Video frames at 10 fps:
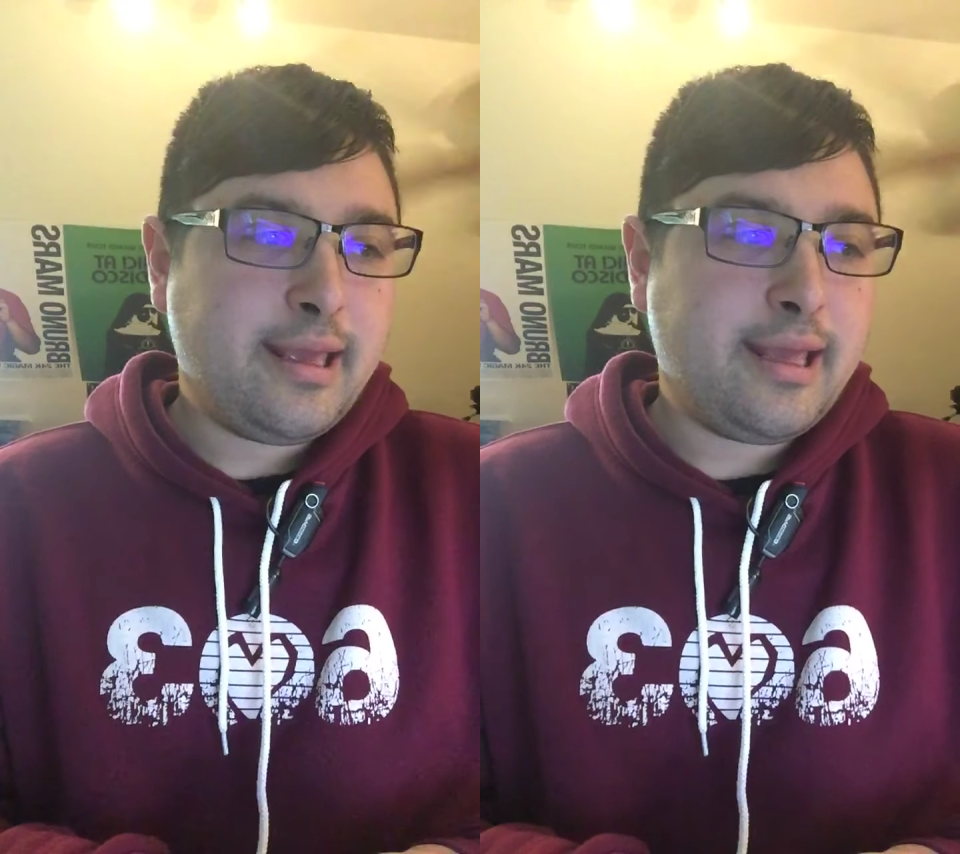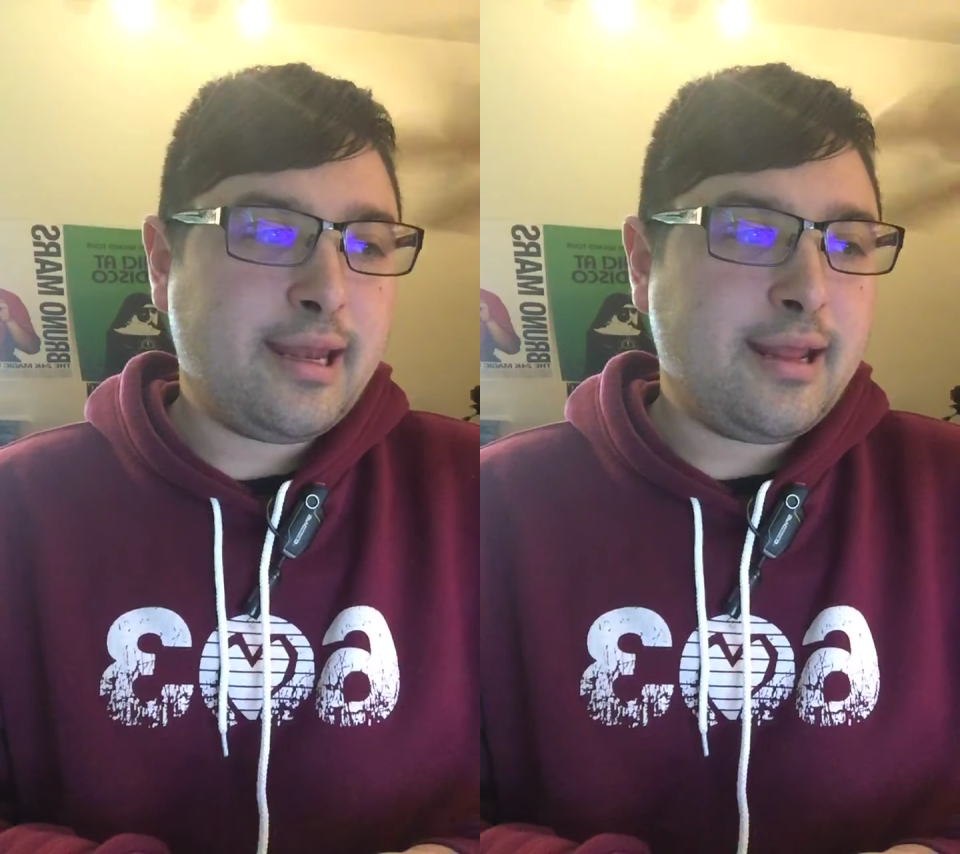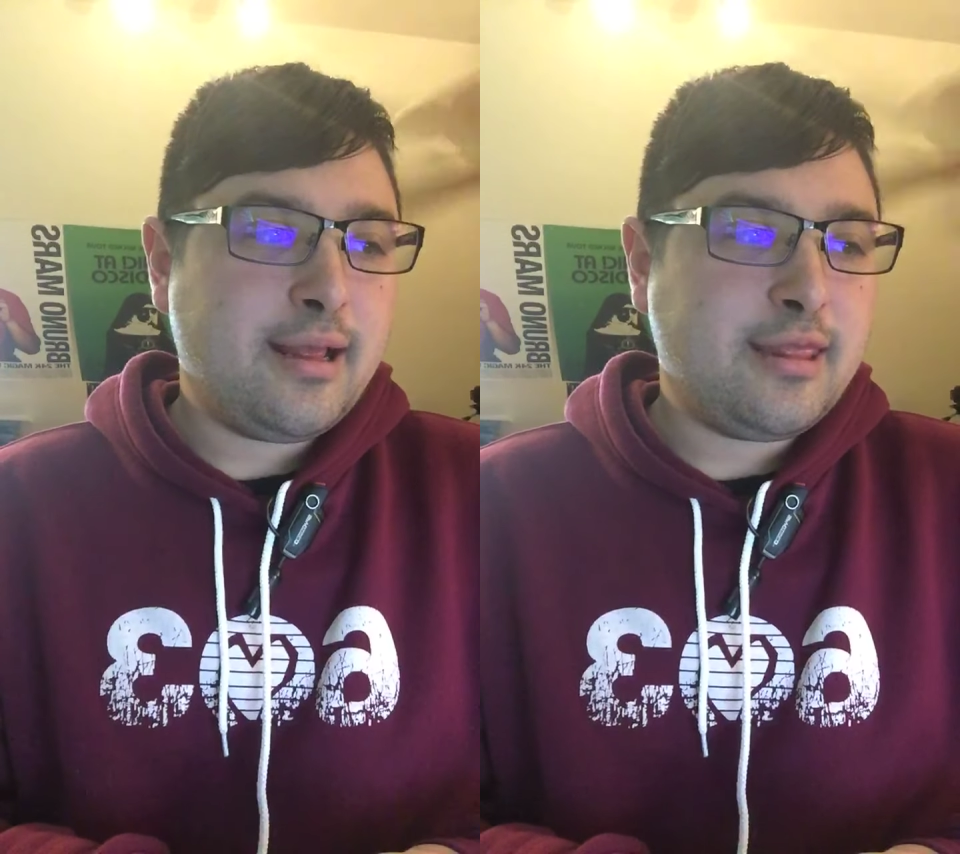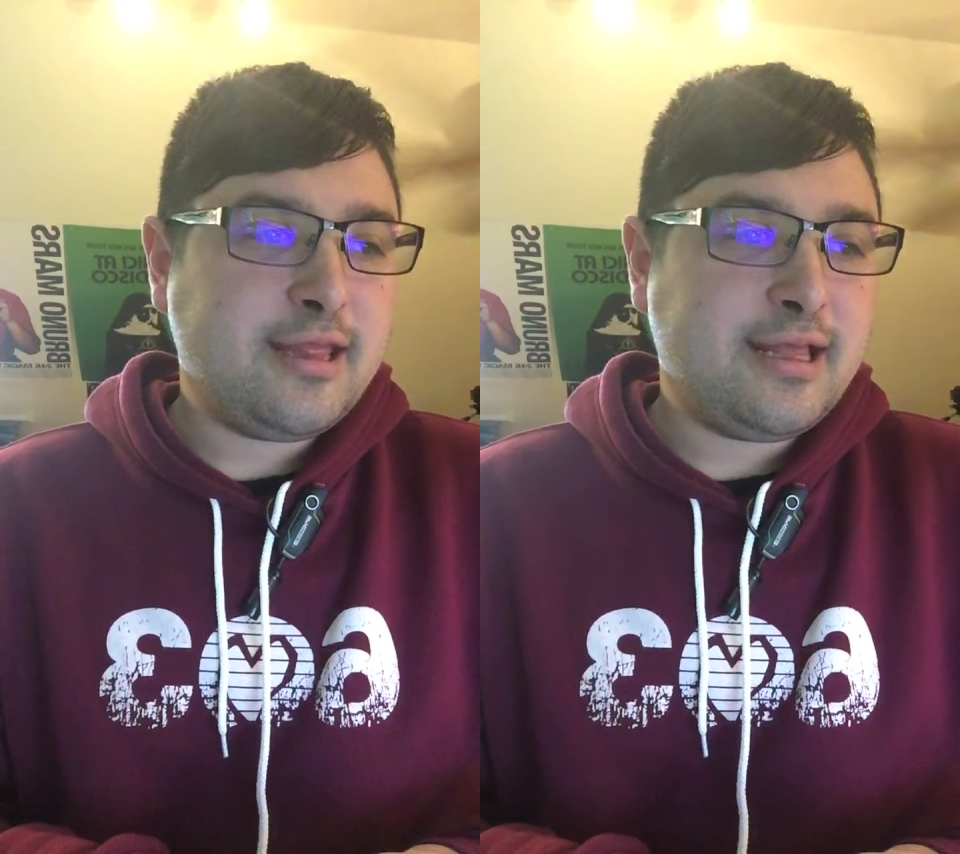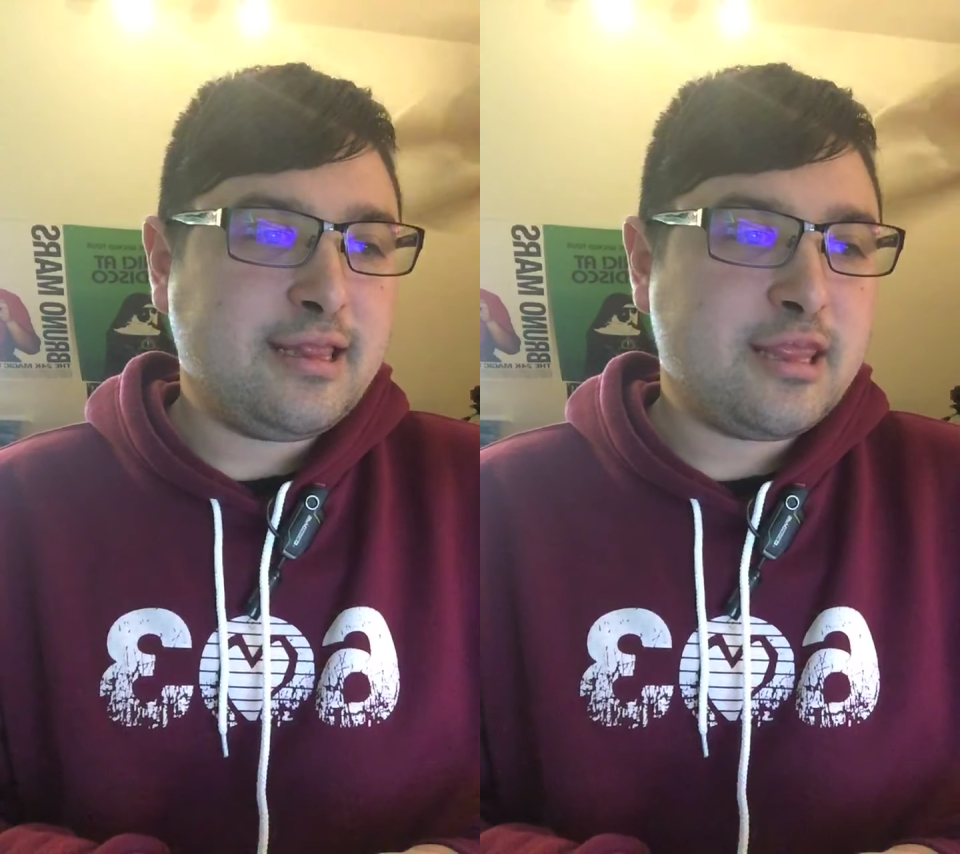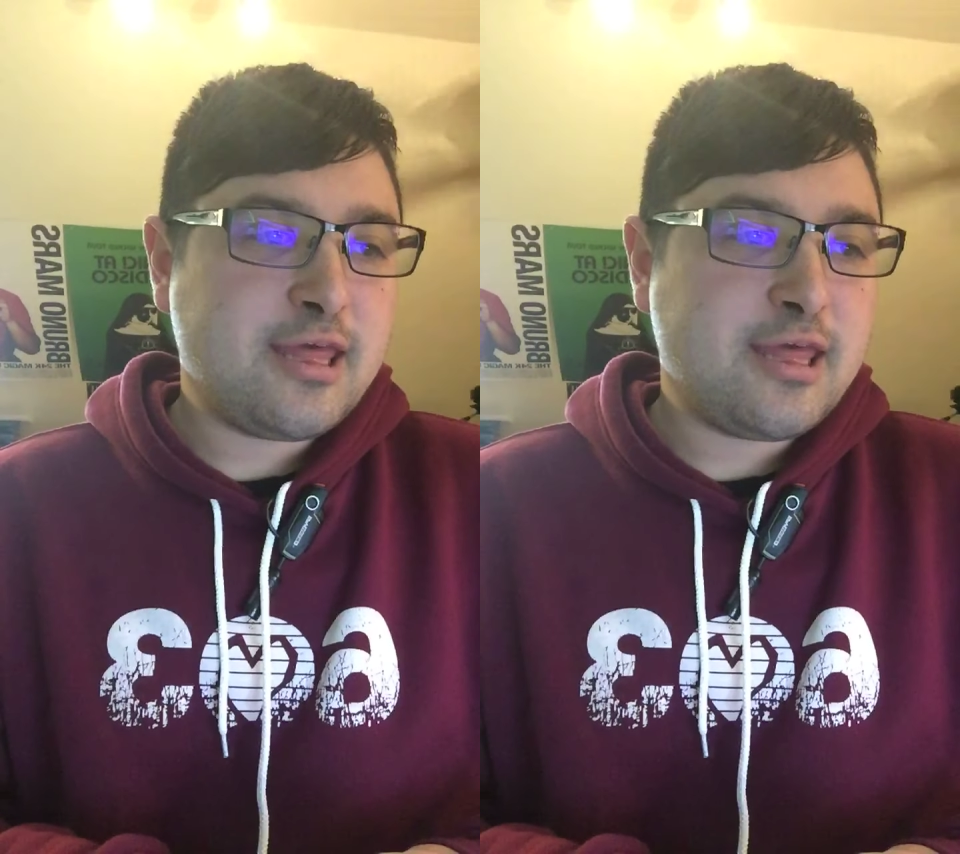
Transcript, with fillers: in these